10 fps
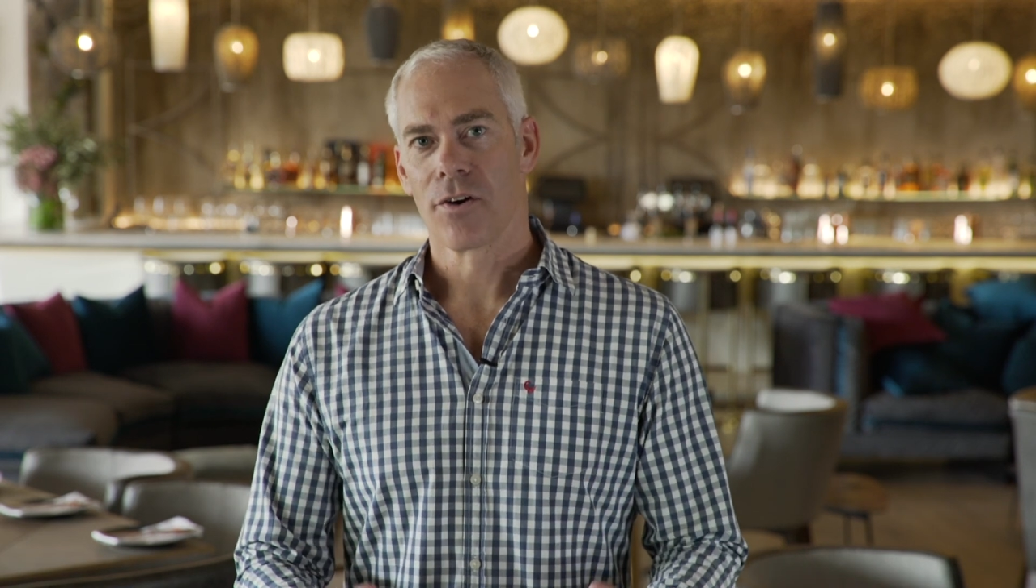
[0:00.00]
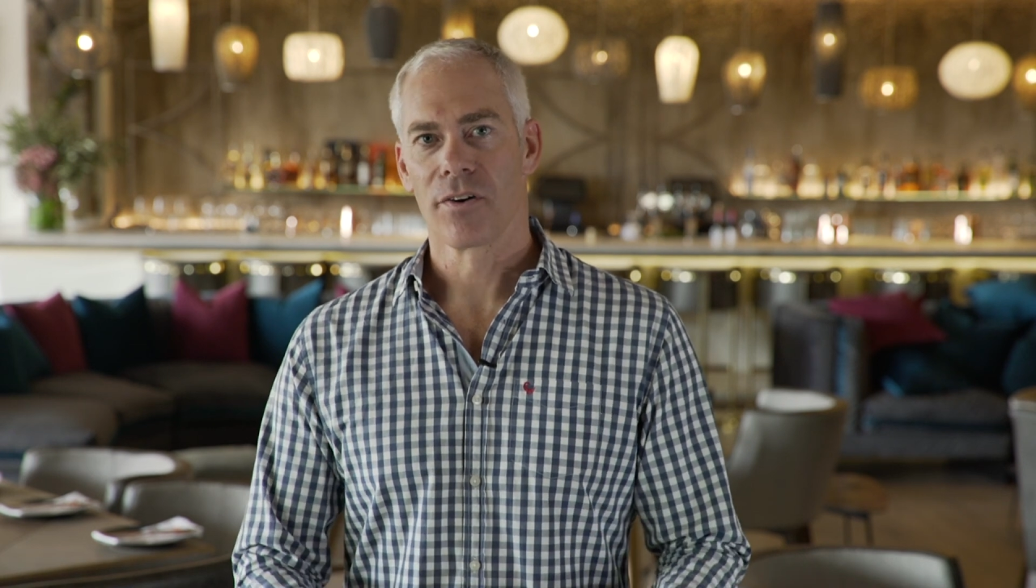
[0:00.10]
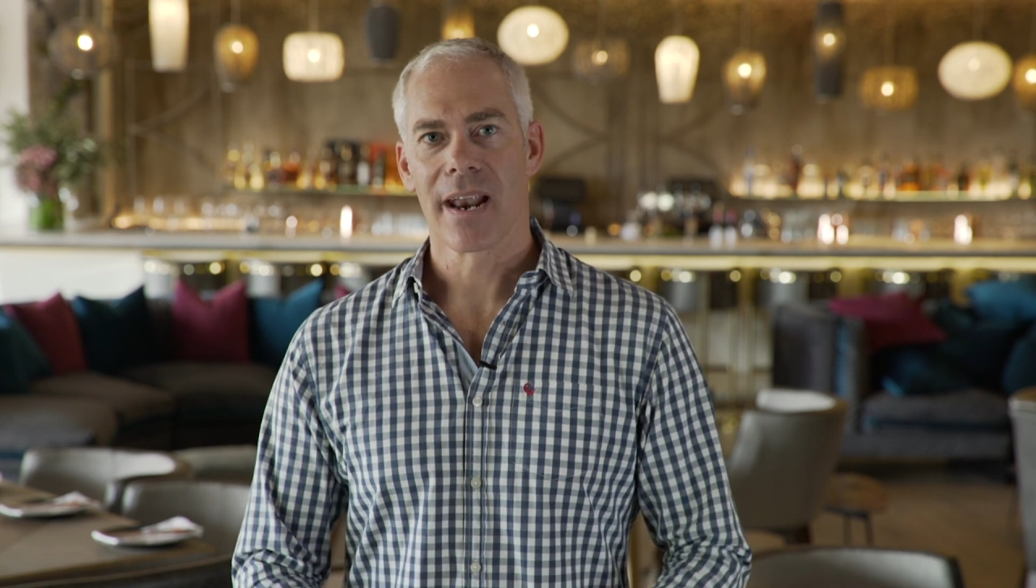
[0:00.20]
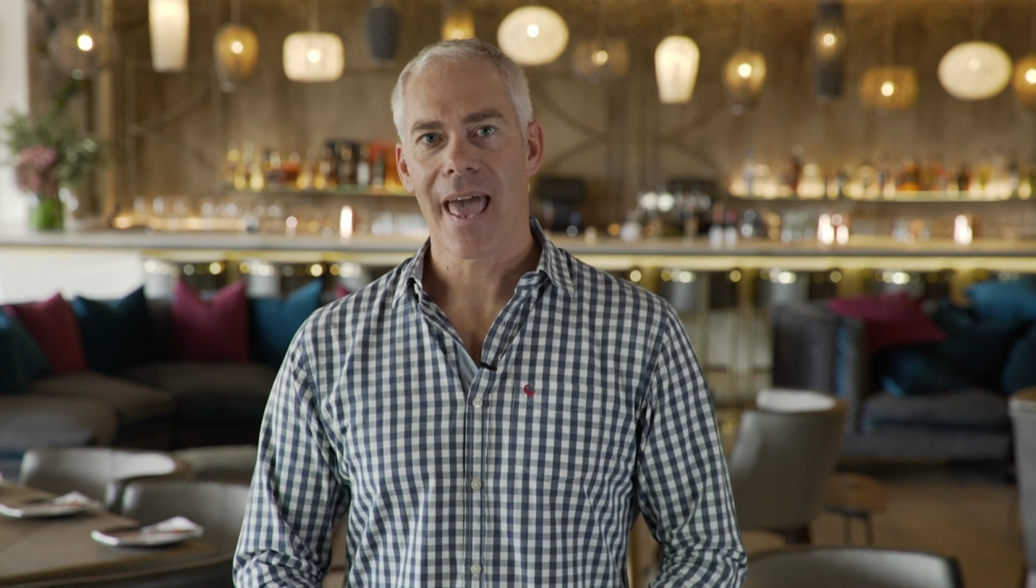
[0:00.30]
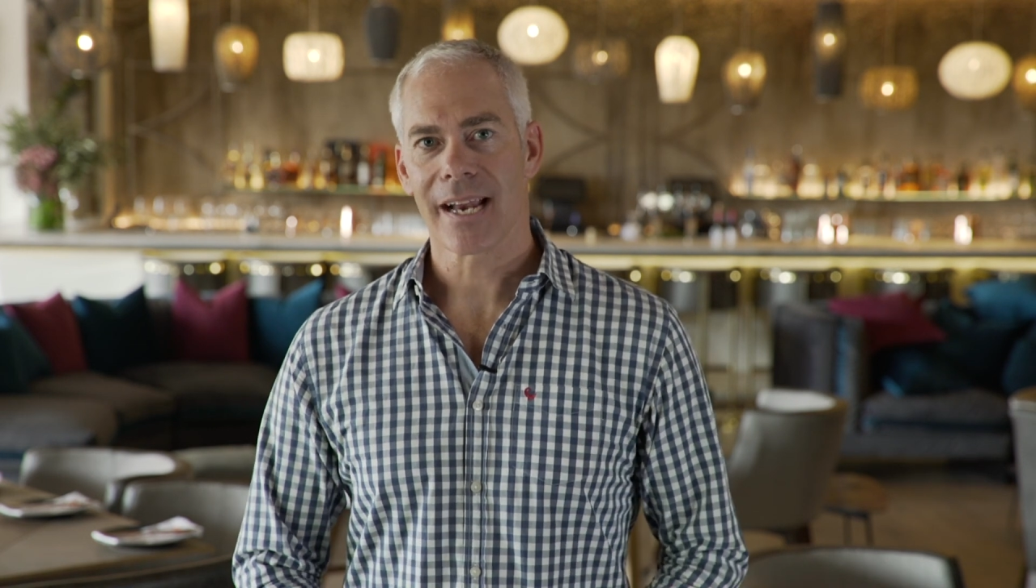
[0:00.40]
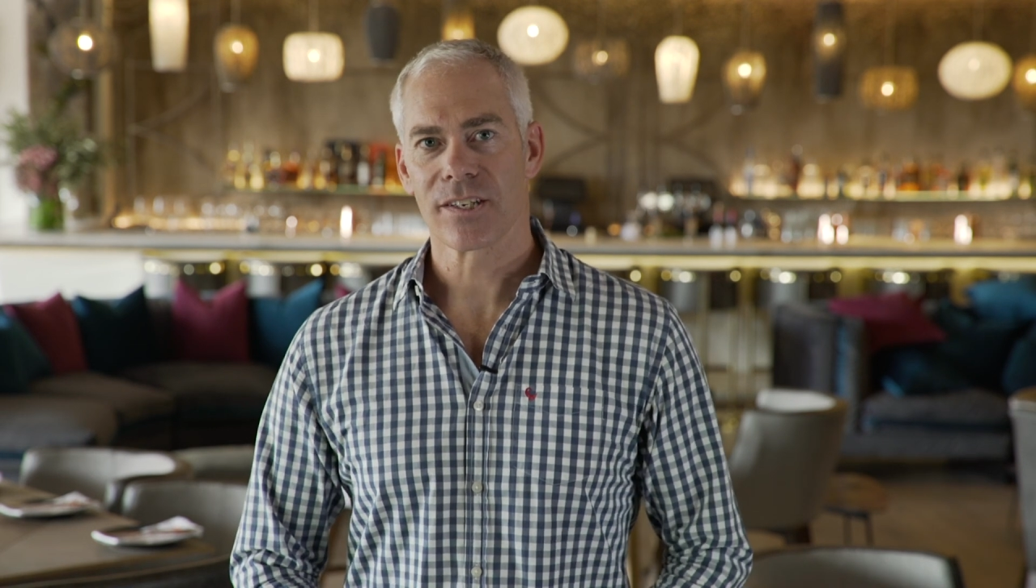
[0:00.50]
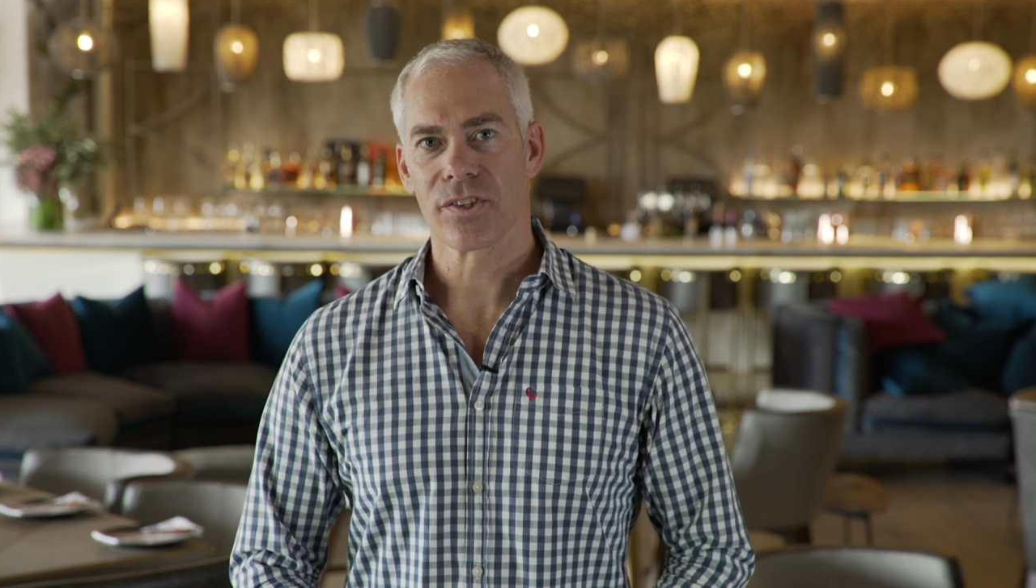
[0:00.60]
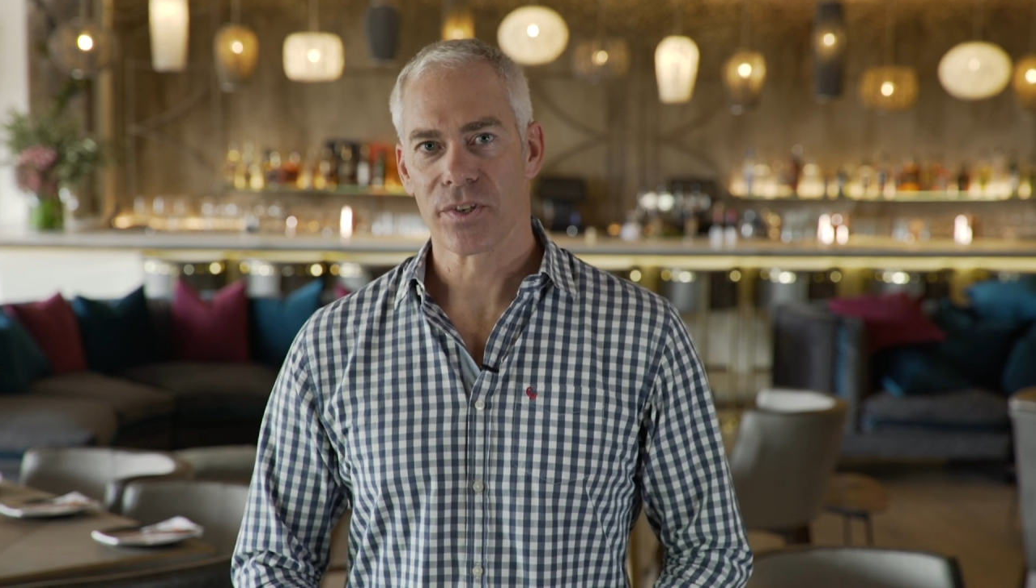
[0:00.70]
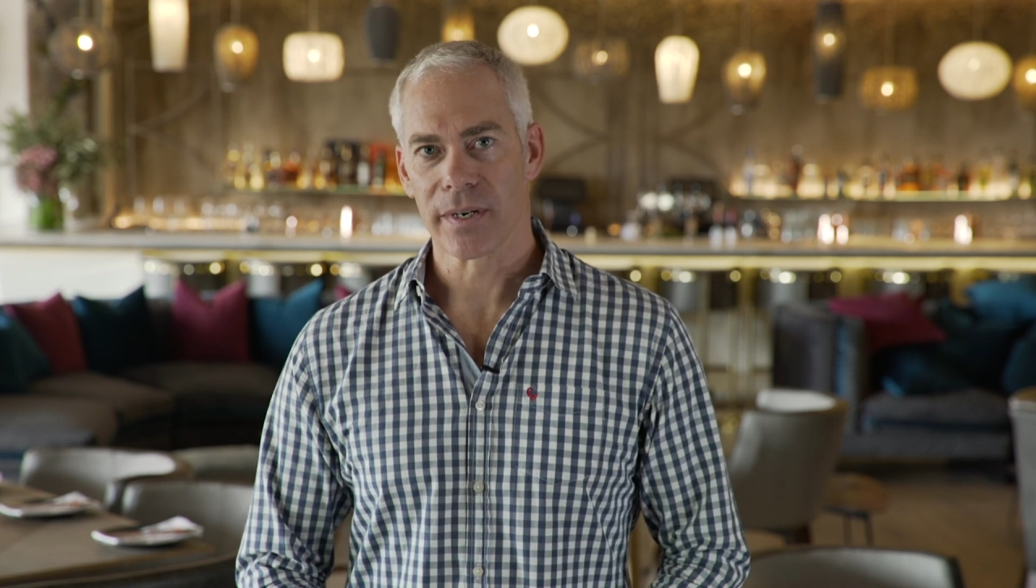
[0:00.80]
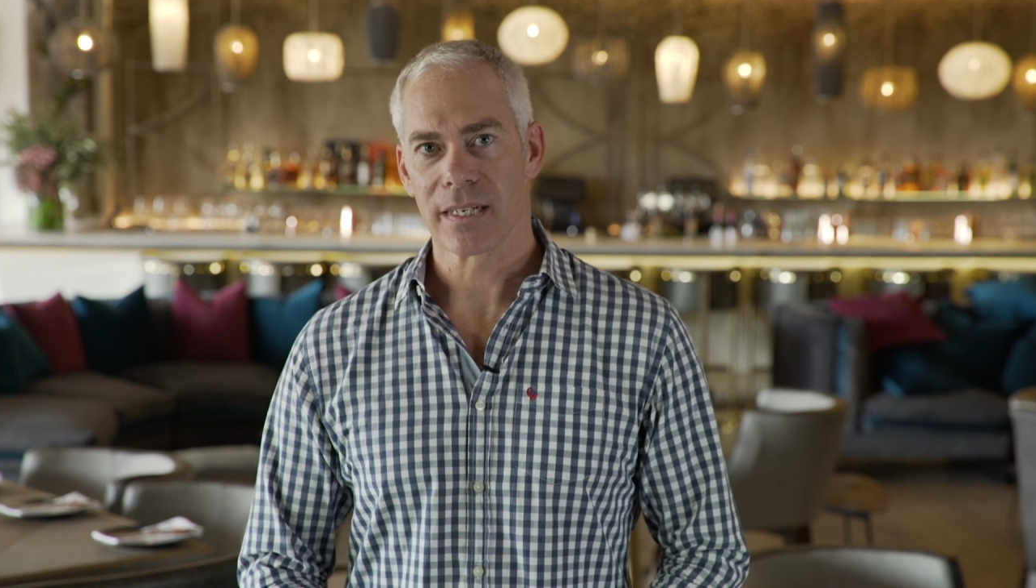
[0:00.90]
relax
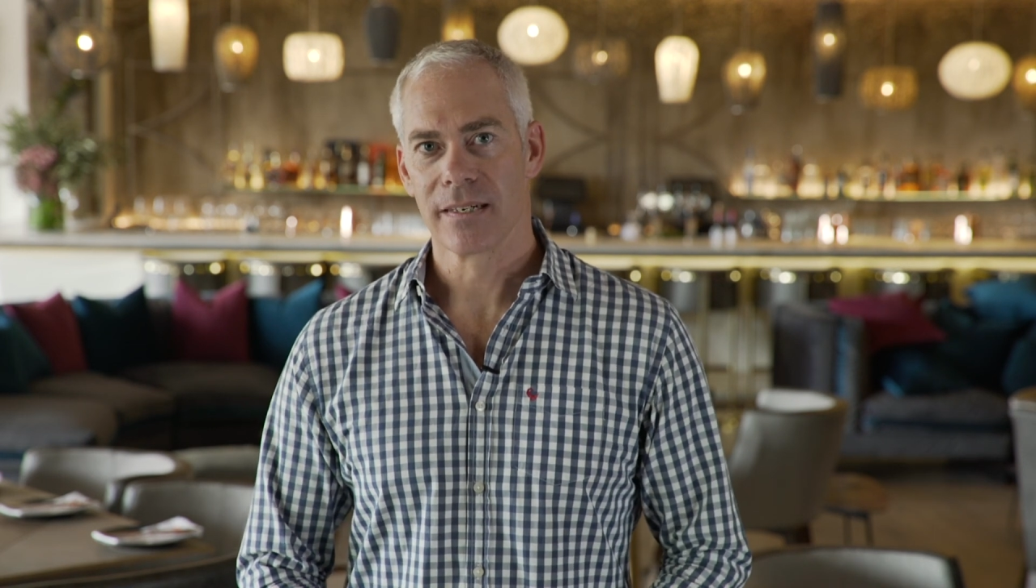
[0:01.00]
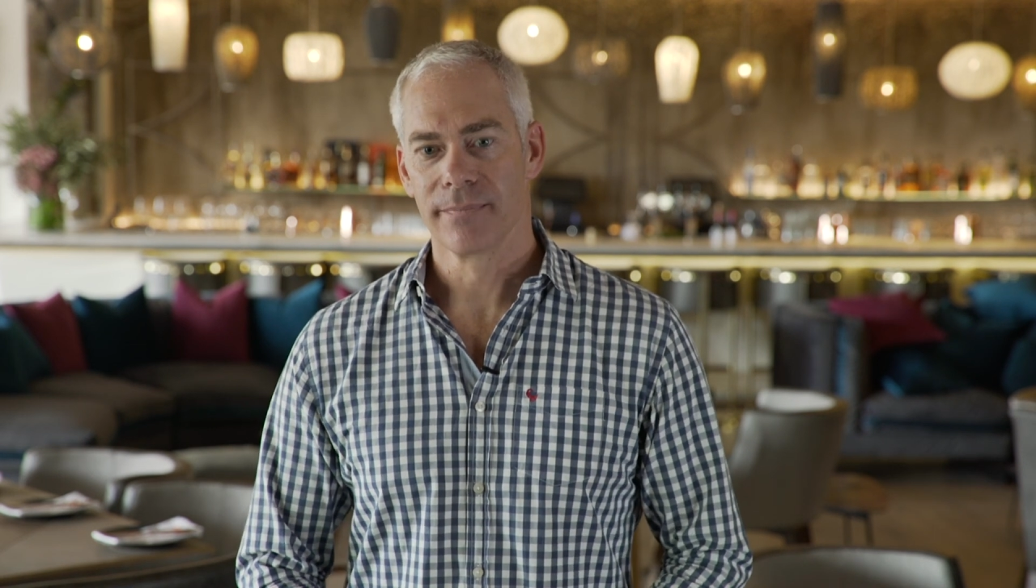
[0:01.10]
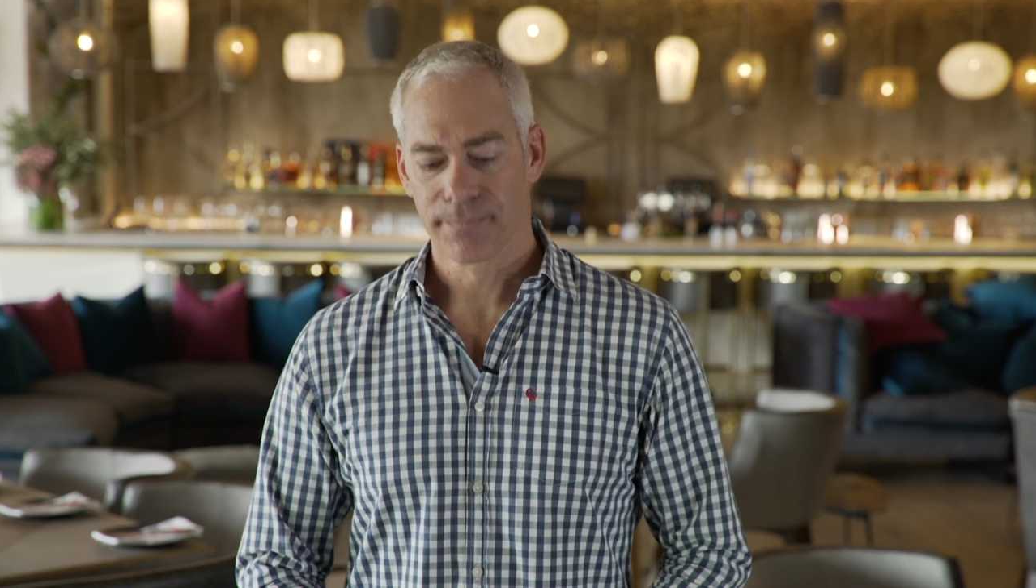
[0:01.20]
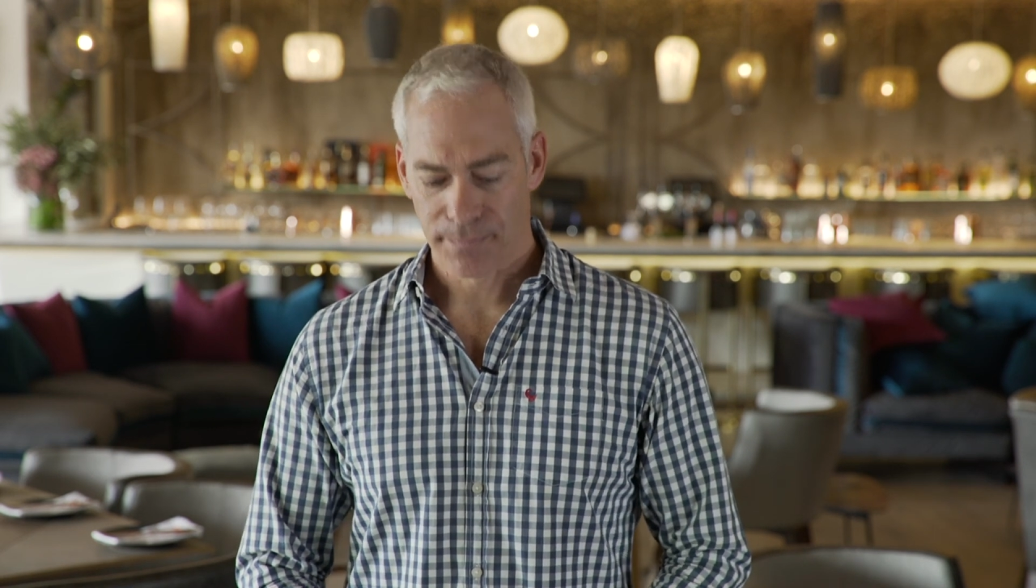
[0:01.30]
through it.